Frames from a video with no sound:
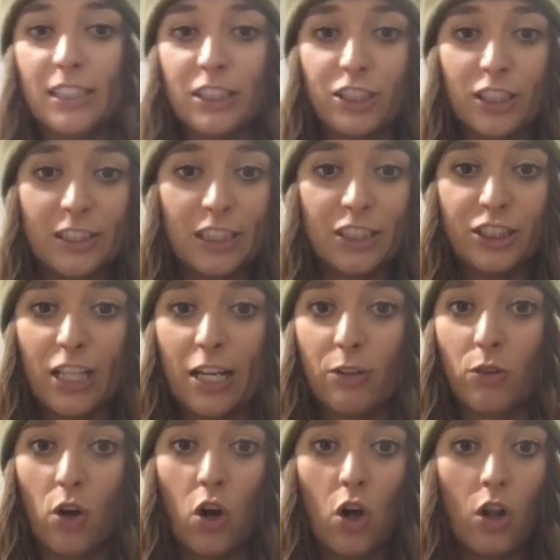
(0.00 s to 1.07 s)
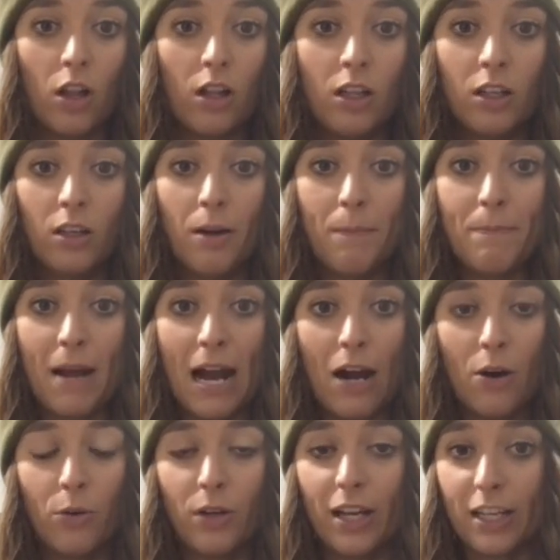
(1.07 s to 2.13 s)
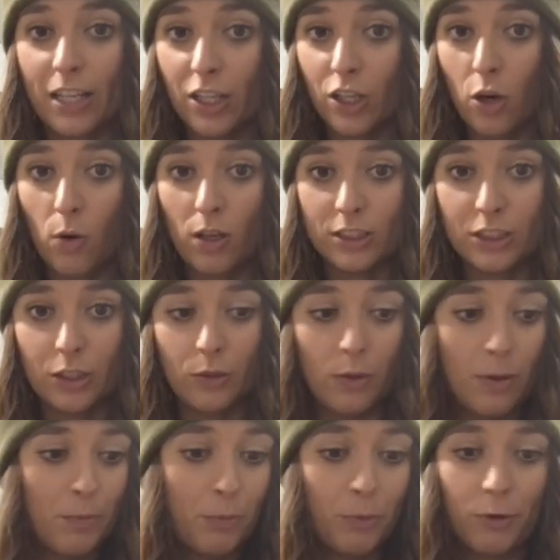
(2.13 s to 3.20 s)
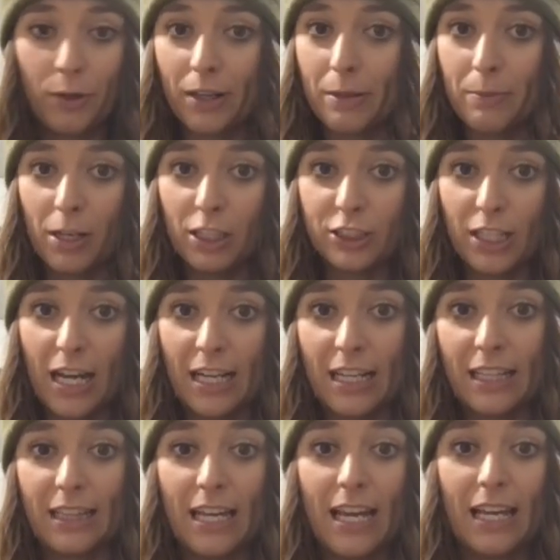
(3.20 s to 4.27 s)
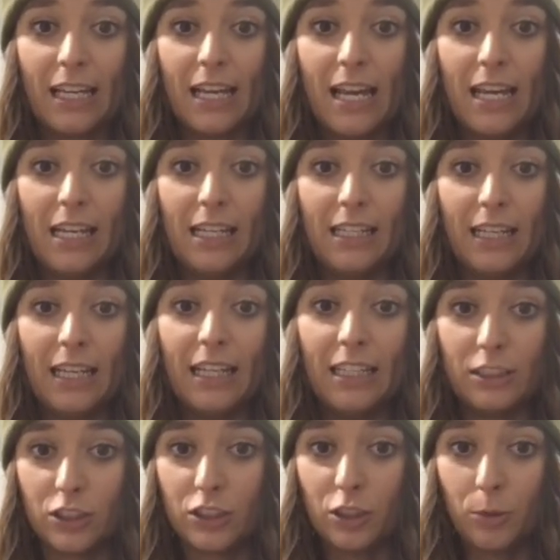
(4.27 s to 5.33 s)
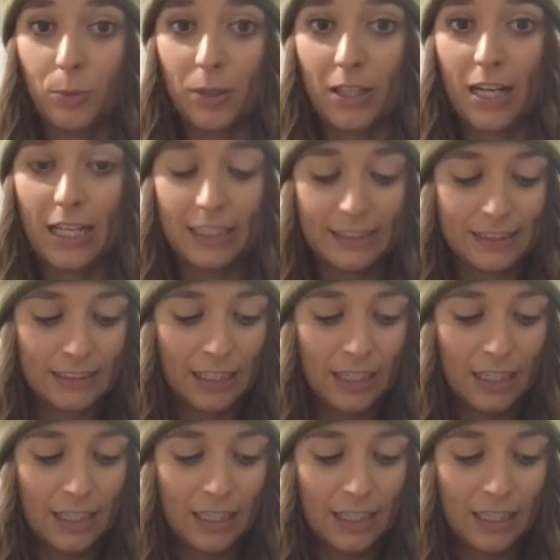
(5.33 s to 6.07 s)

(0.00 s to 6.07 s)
is just a general mount. It can go onto pretty much anything, and it is super nice.